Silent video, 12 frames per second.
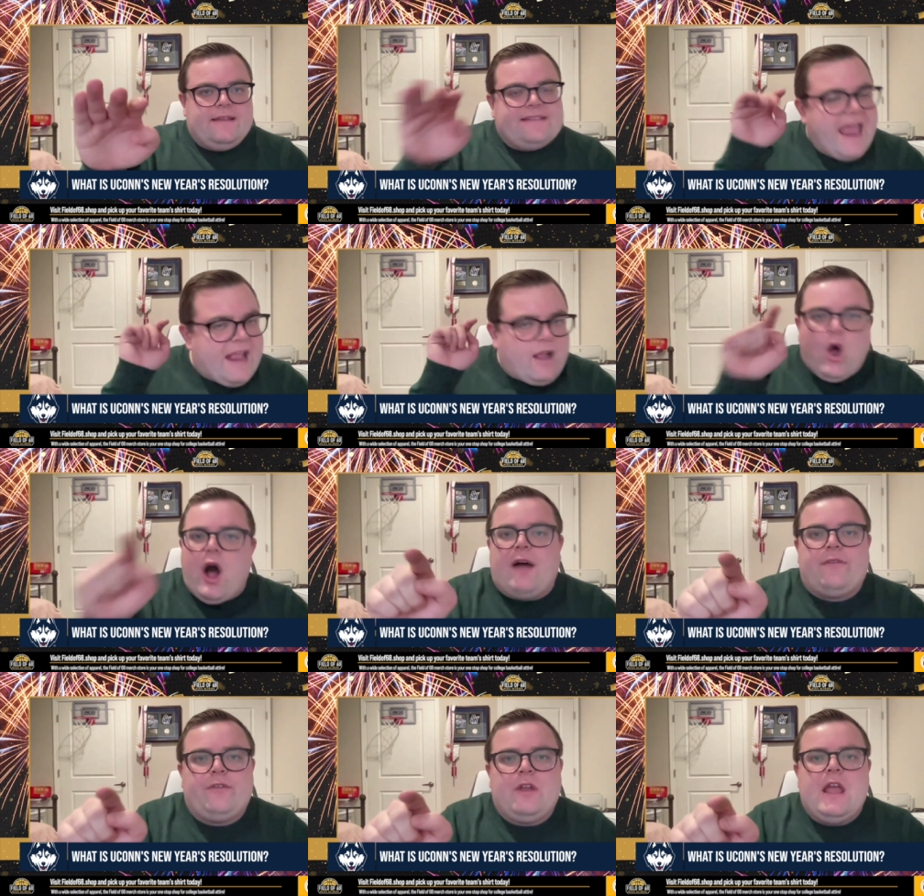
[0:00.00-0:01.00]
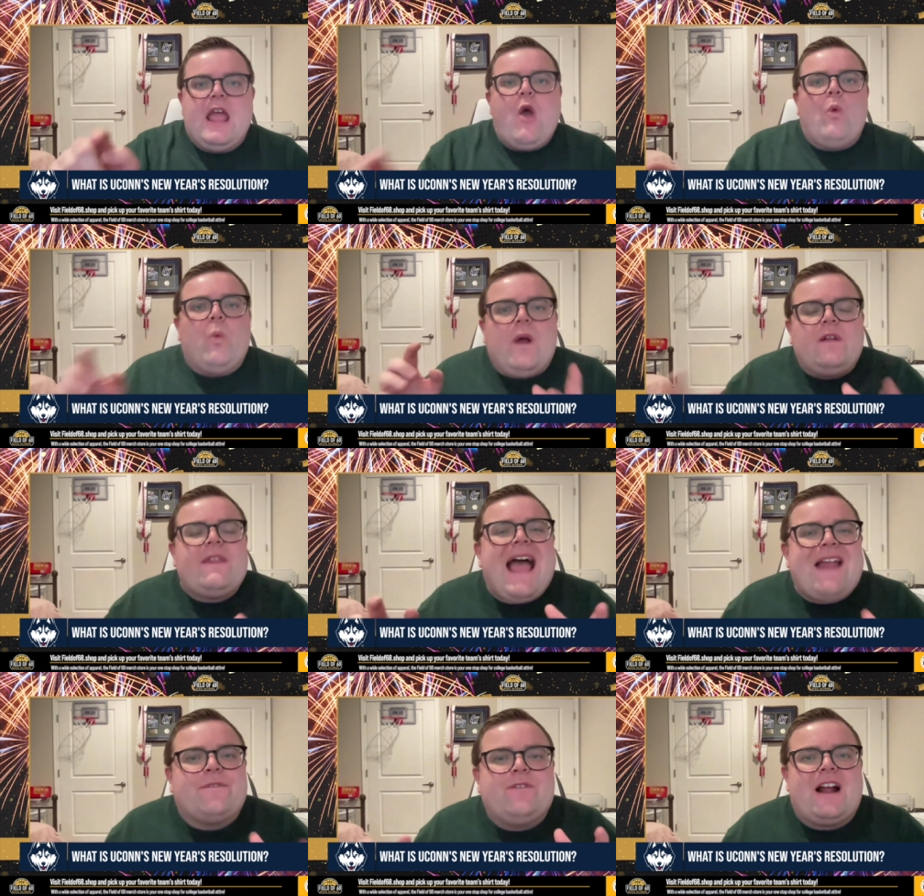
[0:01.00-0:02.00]
Take off. Will
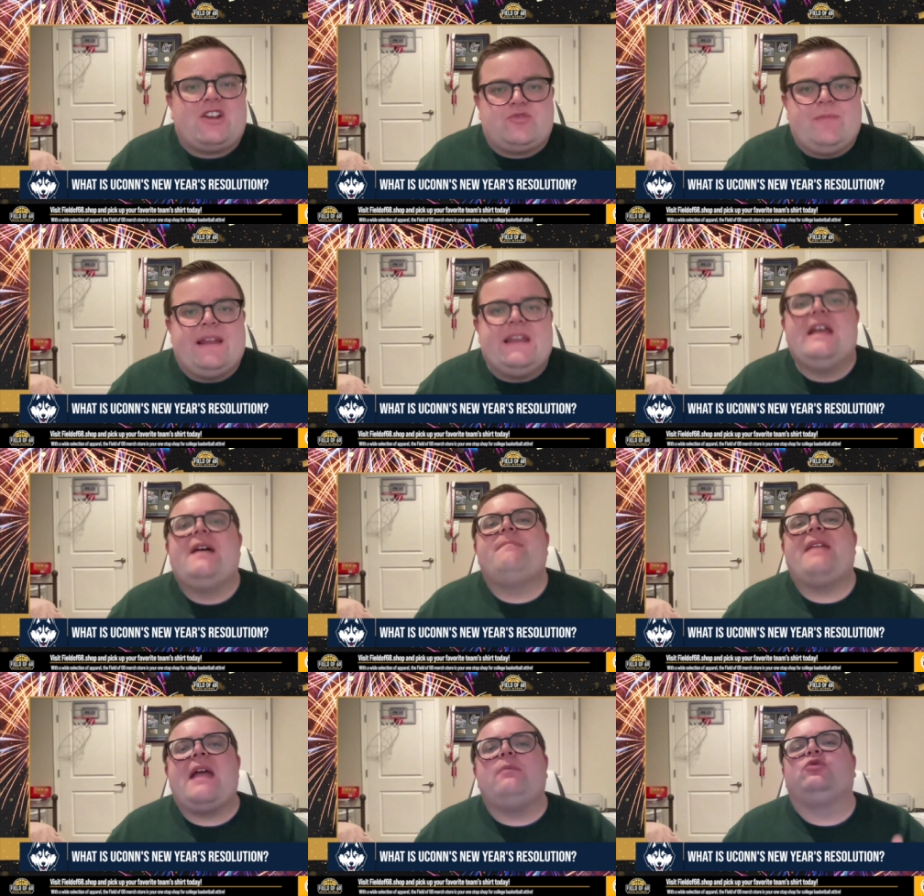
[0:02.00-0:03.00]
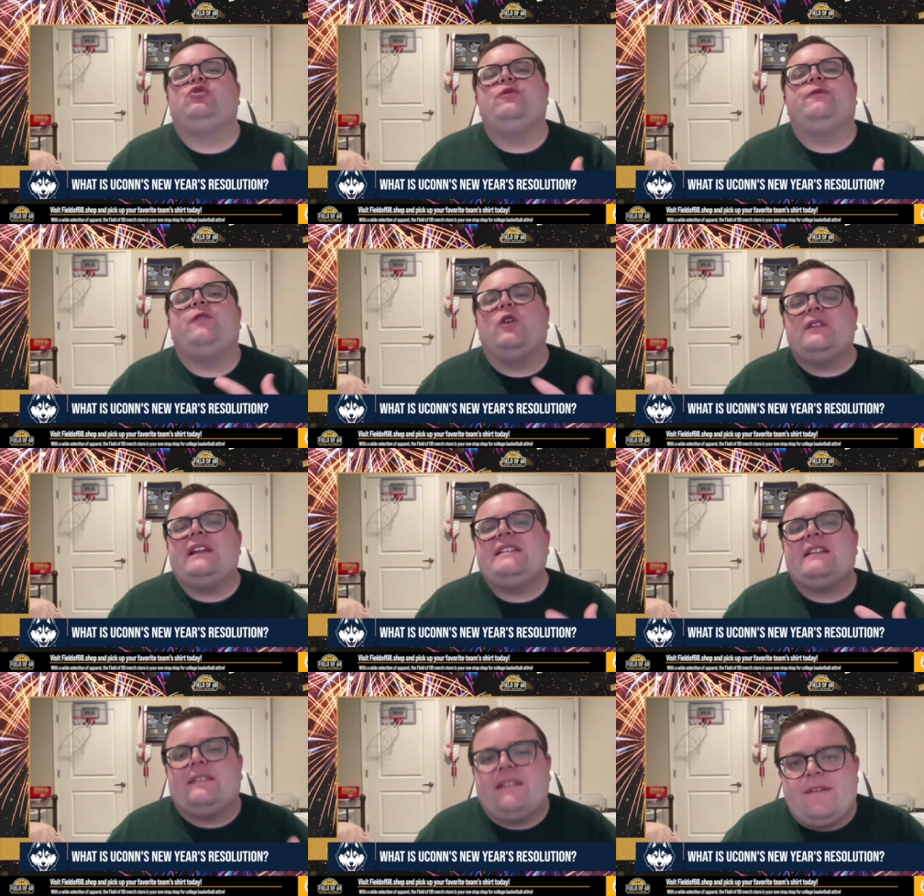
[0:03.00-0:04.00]
that freshman be able to fully
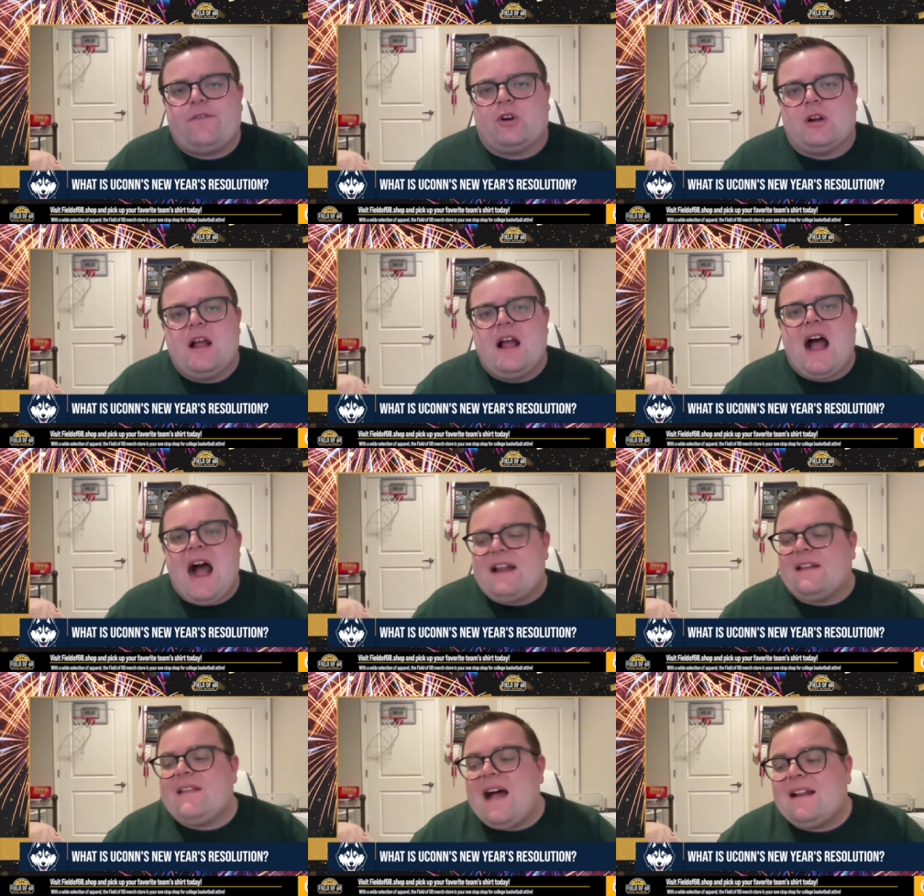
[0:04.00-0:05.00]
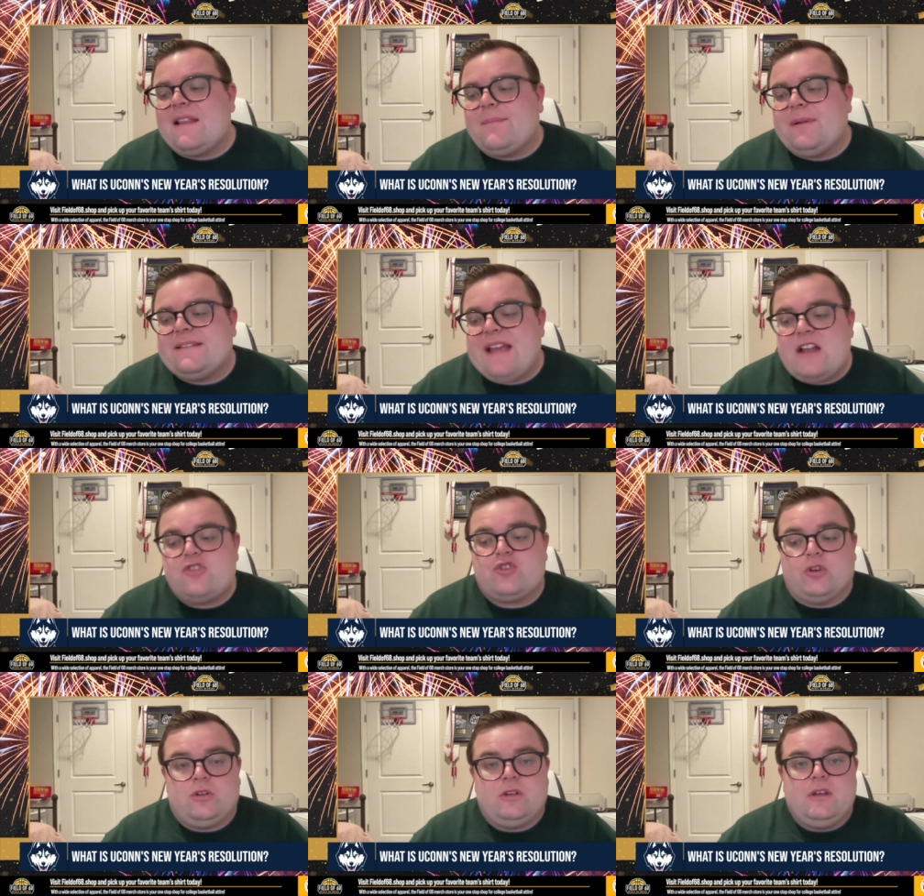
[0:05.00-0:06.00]
deliver on a lot of the
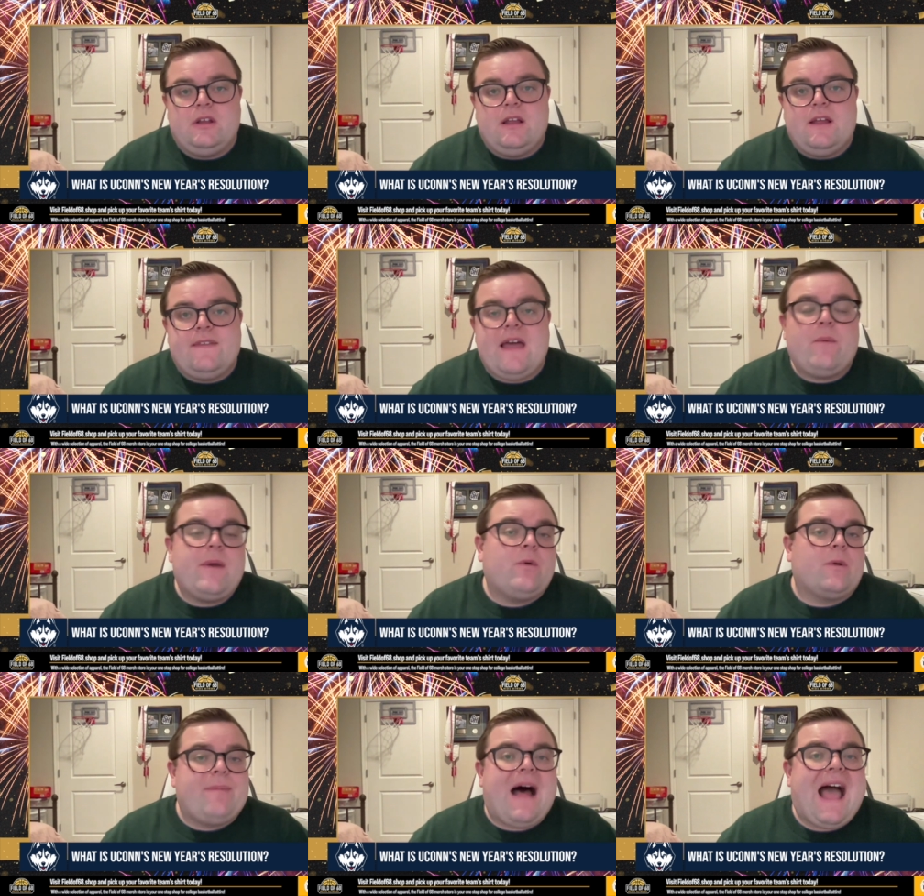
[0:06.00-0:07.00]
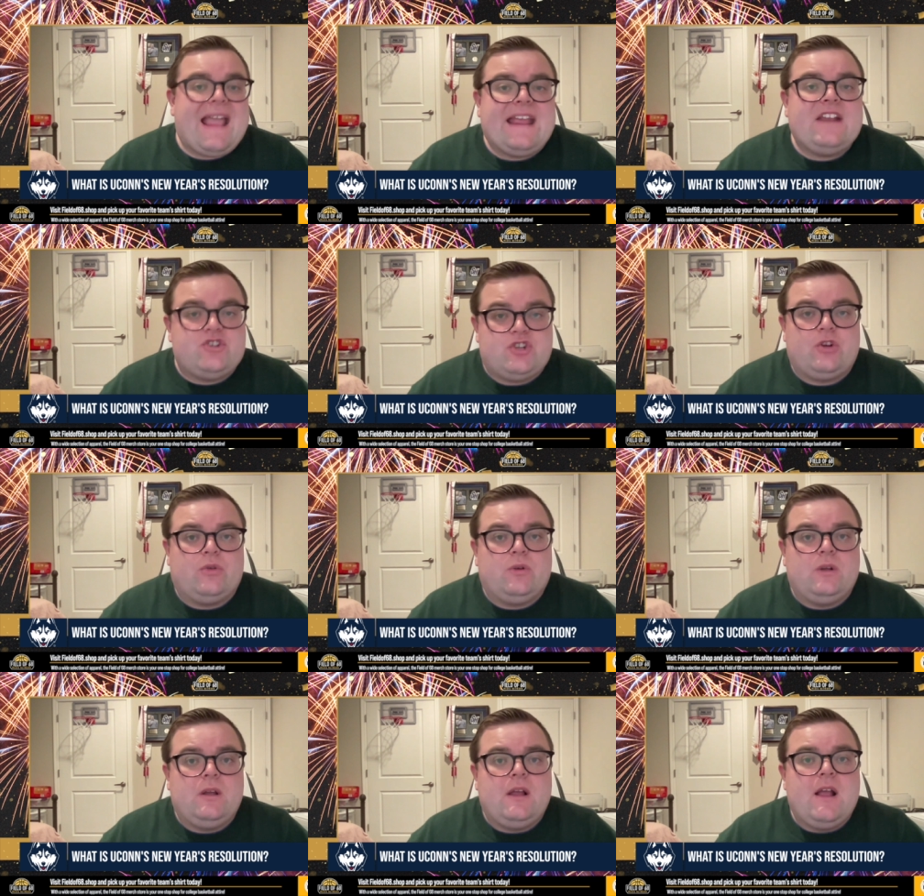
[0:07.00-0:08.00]
potential that we were buying into?
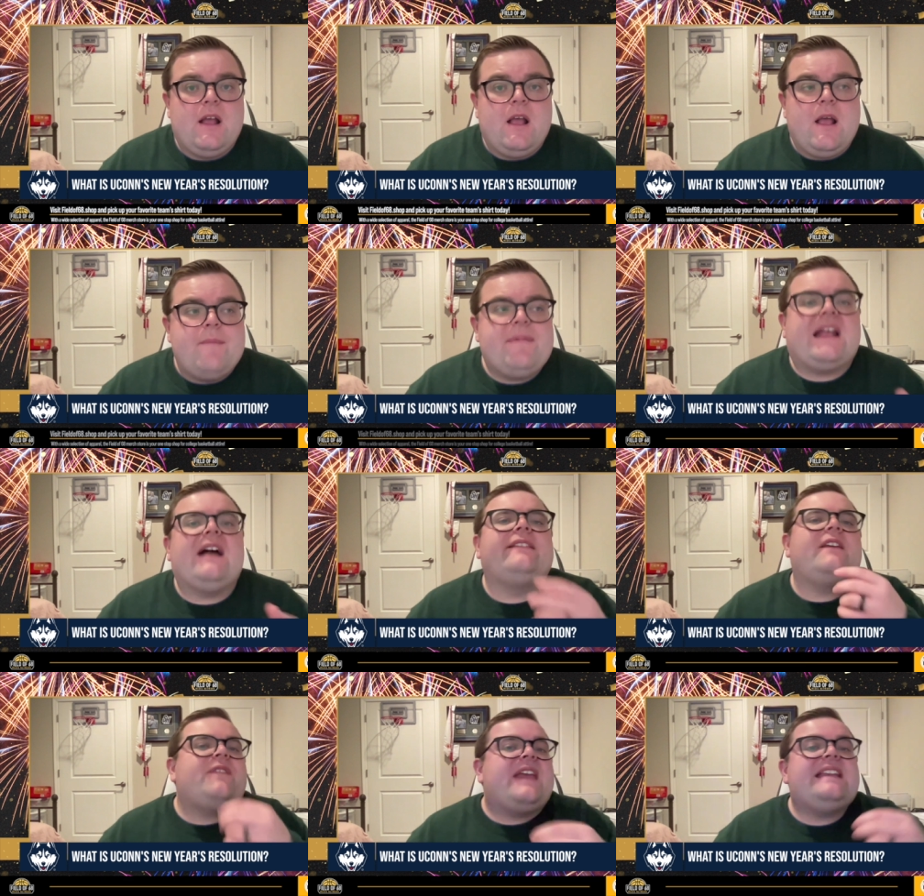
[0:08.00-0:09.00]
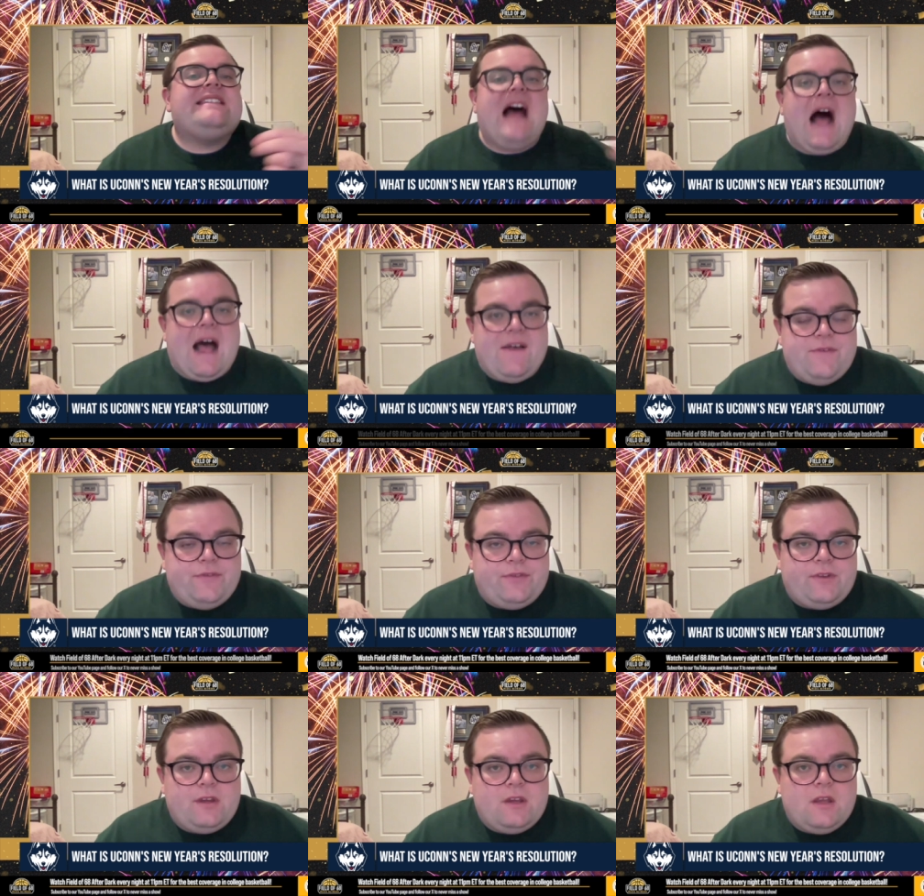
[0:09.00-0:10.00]
Because if he does,